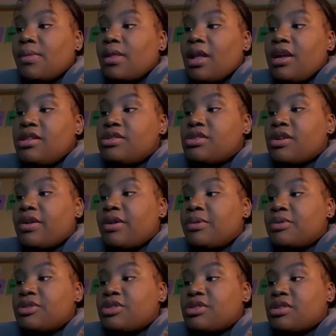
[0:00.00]
And so it
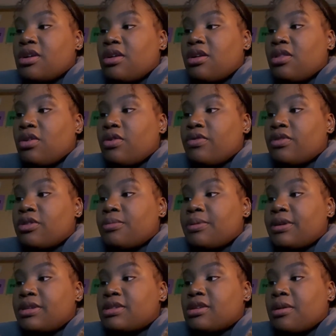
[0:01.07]
was just all over the
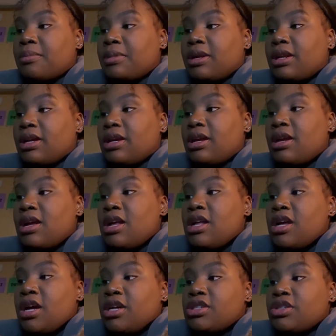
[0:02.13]
place on Monday.
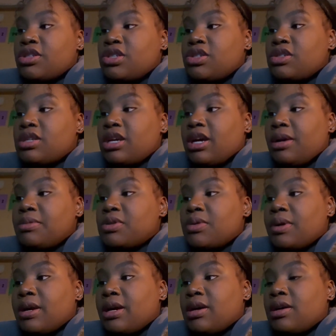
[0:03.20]
So Tuesday comes
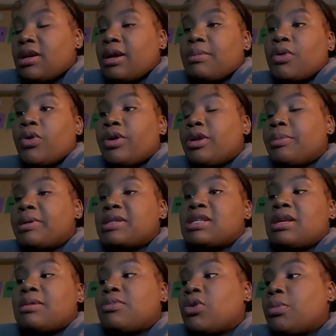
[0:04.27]
around, I'm going on my
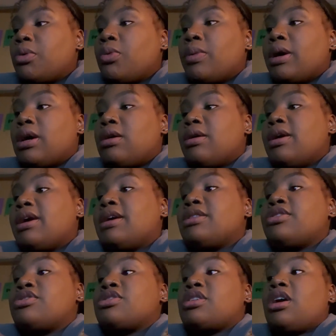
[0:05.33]
same normal route, and
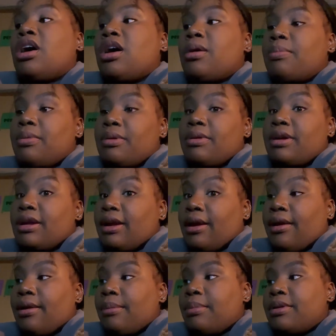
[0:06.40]
there's a cop
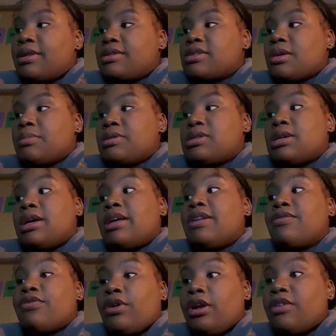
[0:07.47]
again, but this time it's
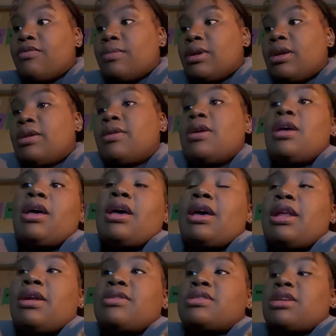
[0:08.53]
in front of me.
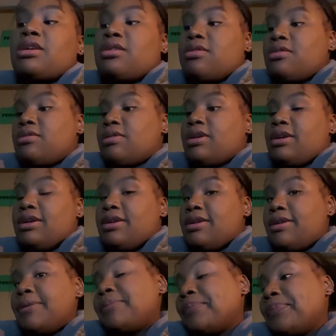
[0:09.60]
And I was like,
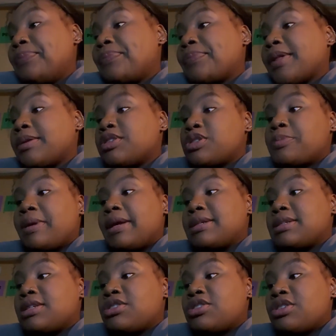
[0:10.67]
okay, I'm just paying
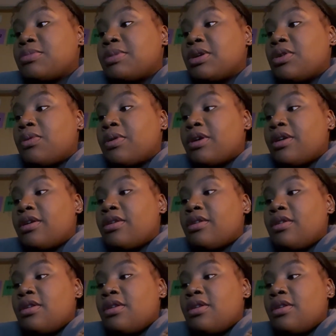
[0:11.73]
attention, being aware.